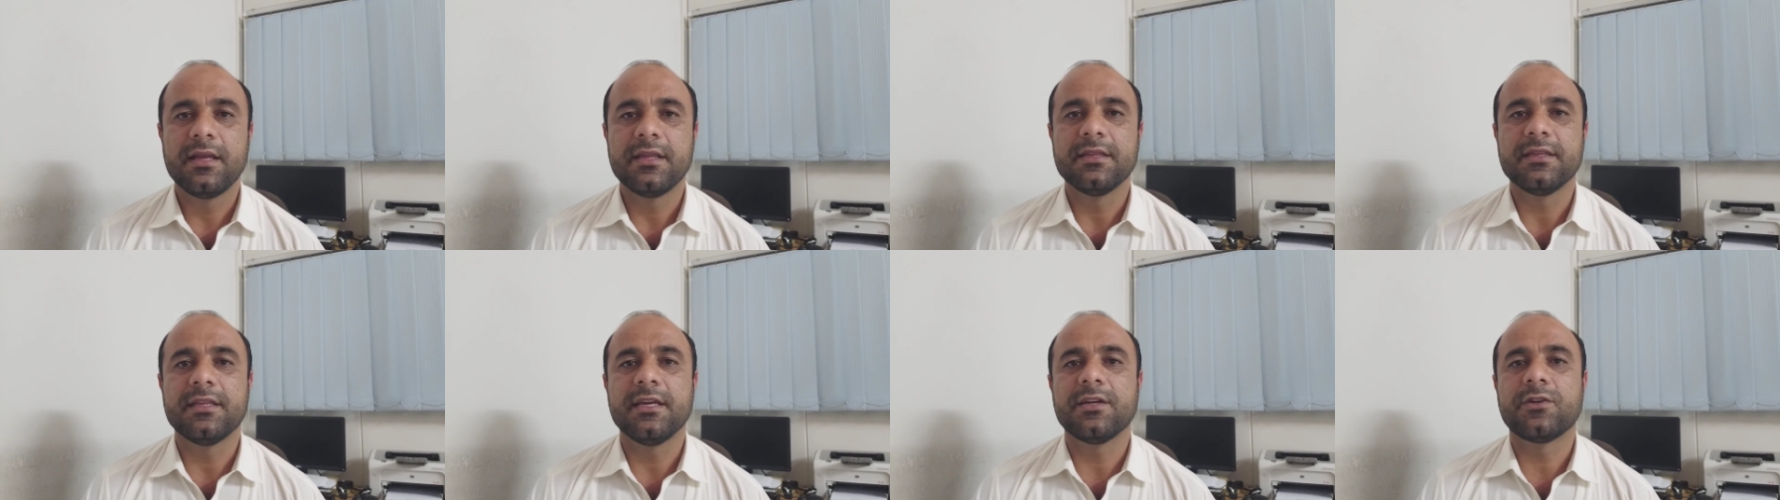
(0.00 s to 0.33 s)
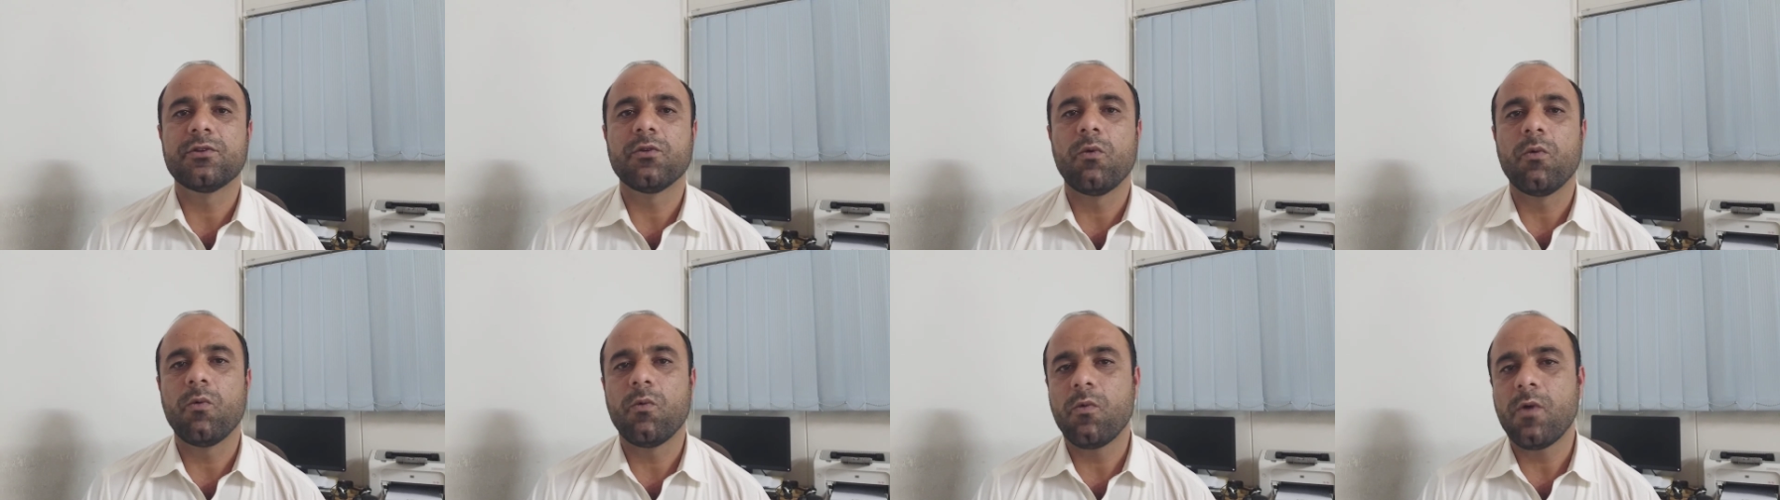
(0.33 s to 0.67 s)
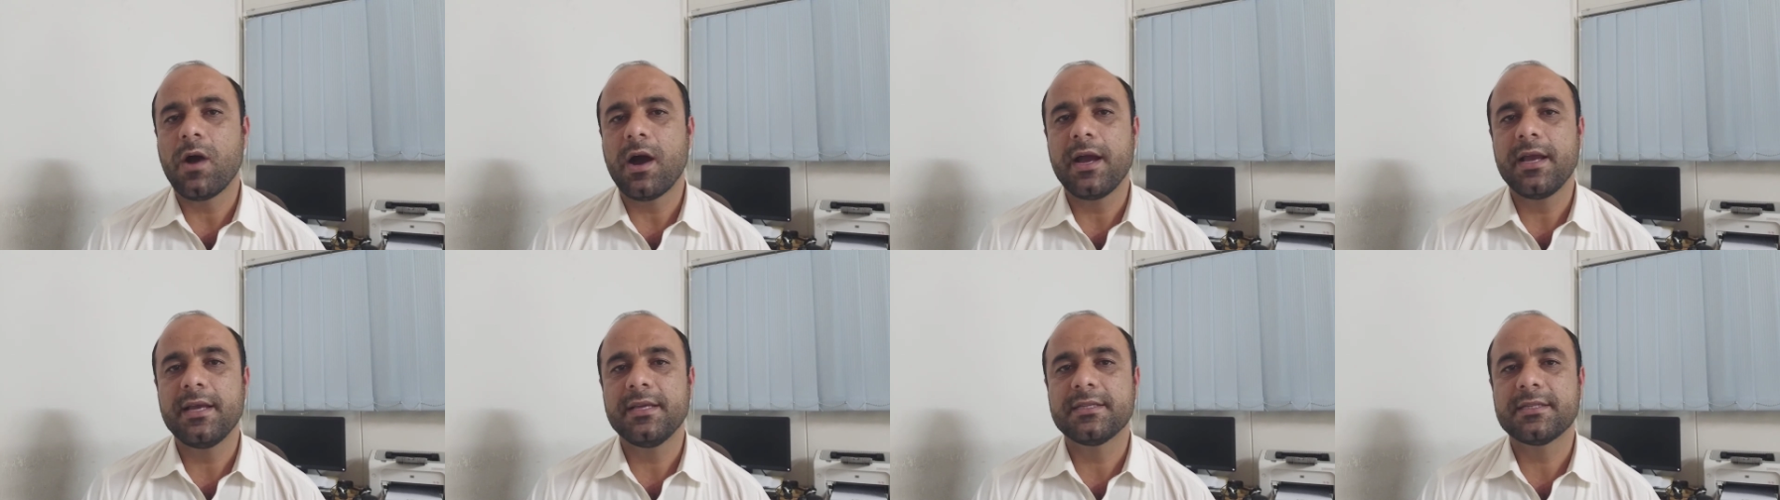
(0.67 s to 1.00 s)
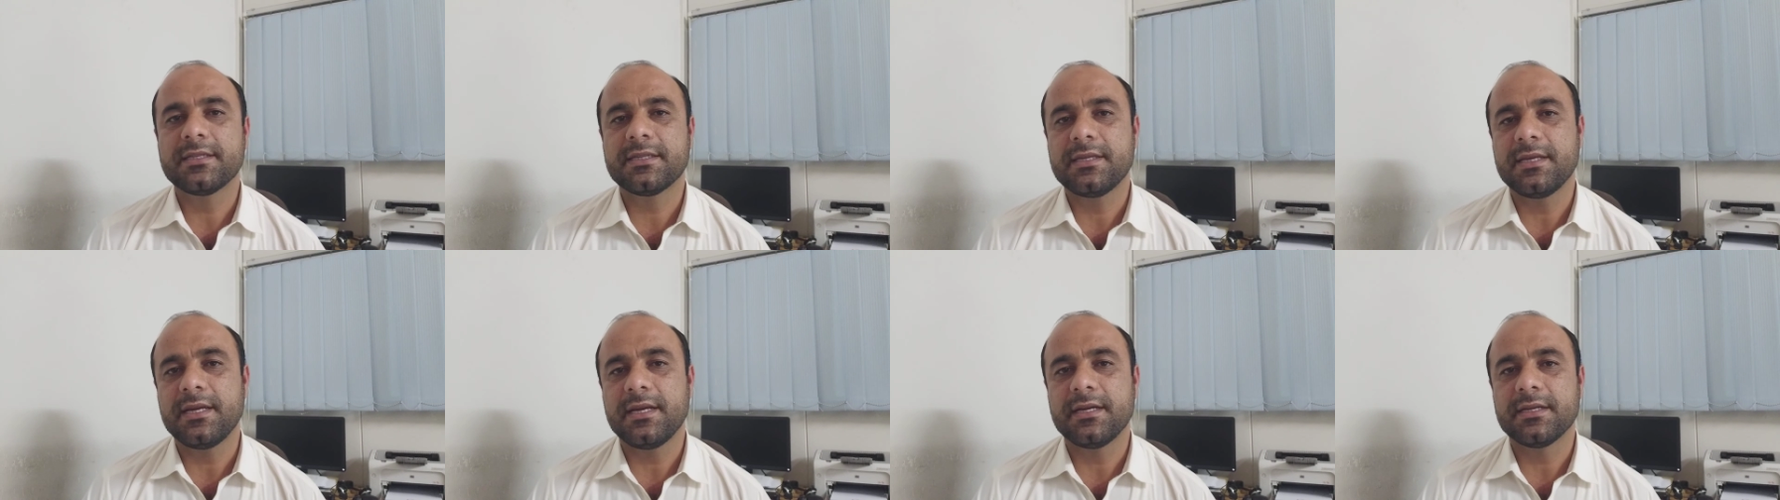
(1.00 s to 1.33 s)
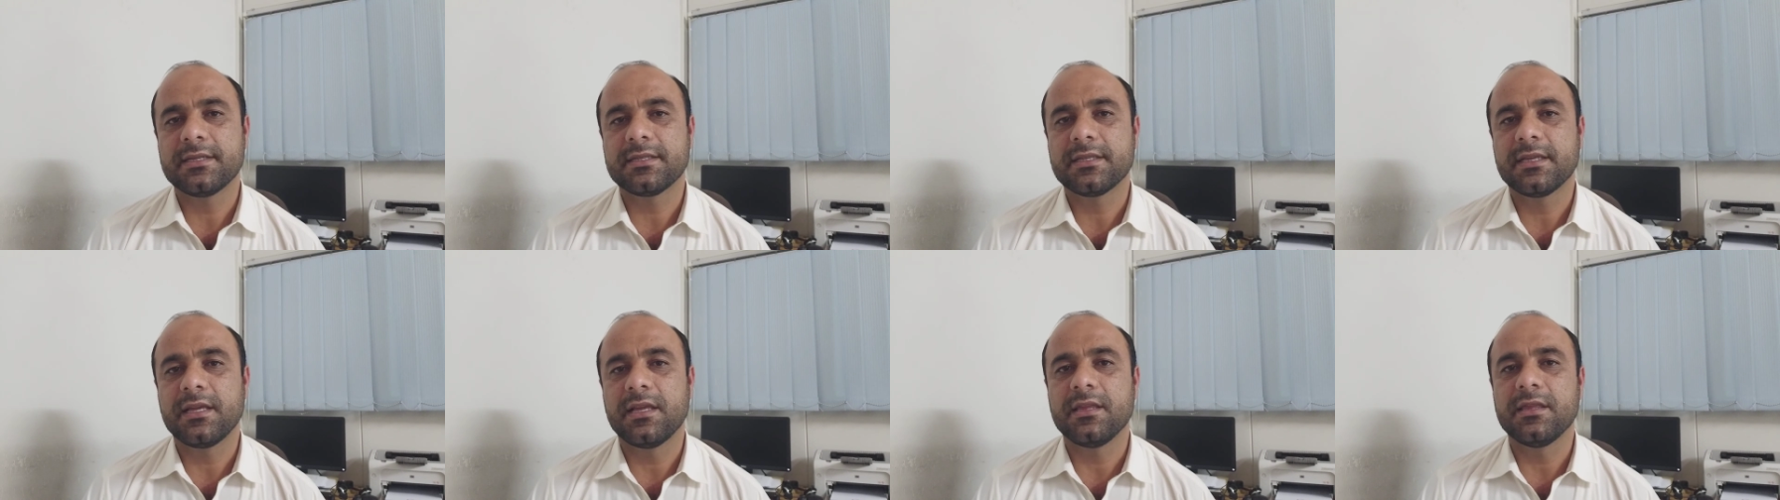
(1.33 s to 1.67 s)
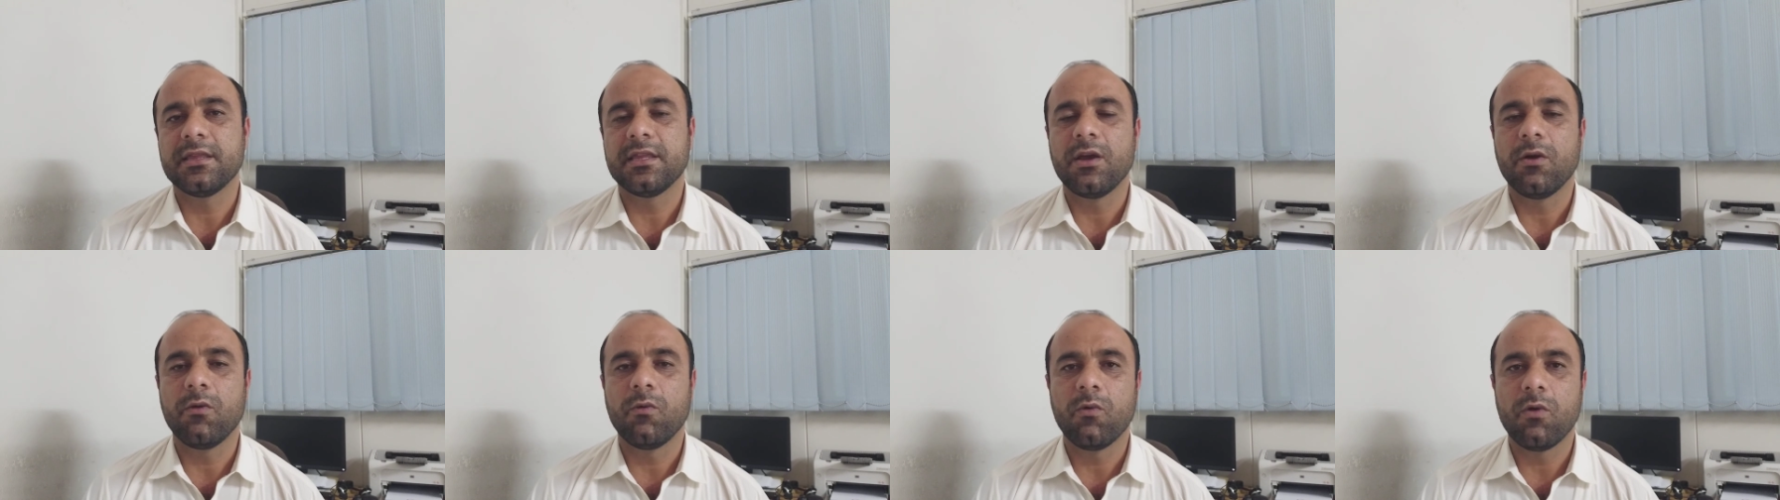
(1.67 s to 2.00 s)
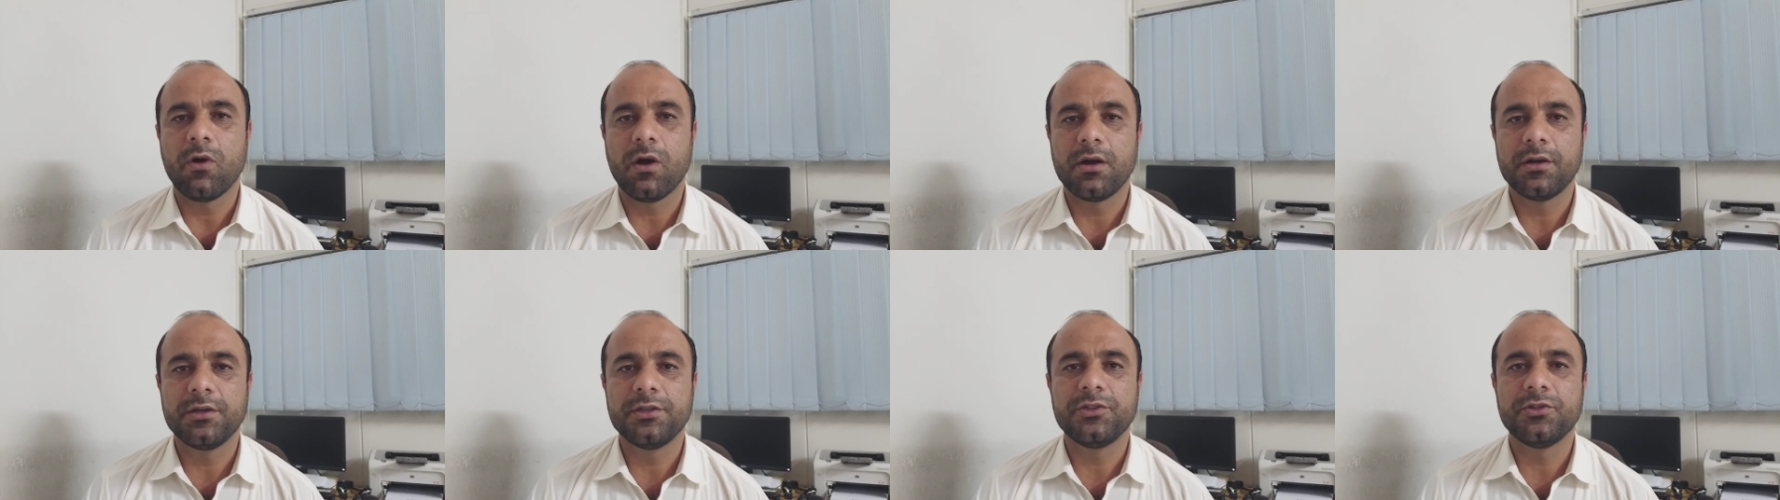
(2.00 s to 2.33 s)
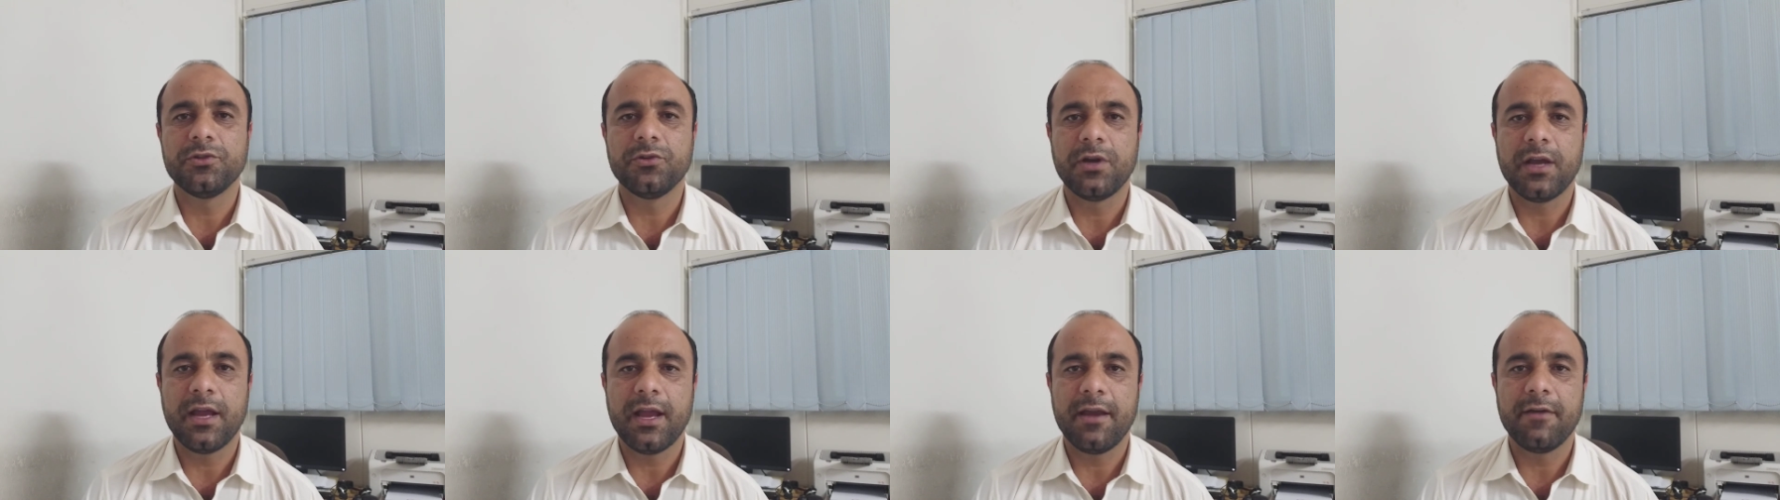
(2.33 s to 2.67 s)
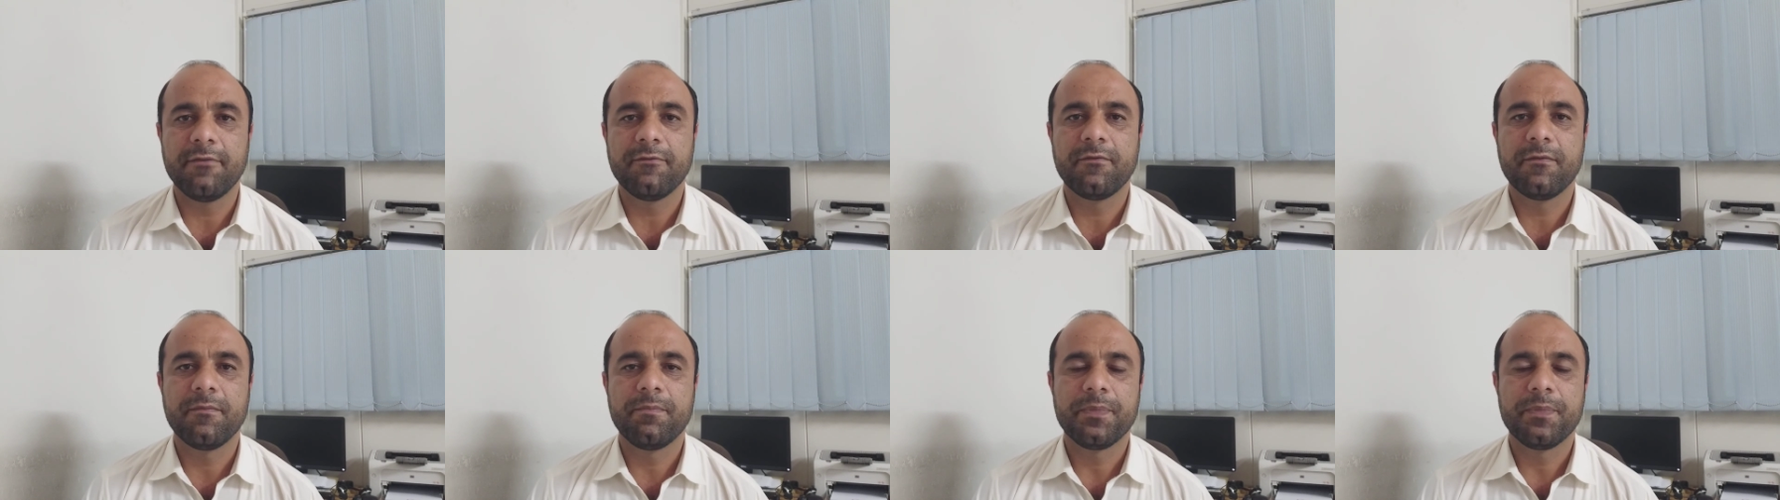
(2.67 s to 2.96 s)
that why states they want to have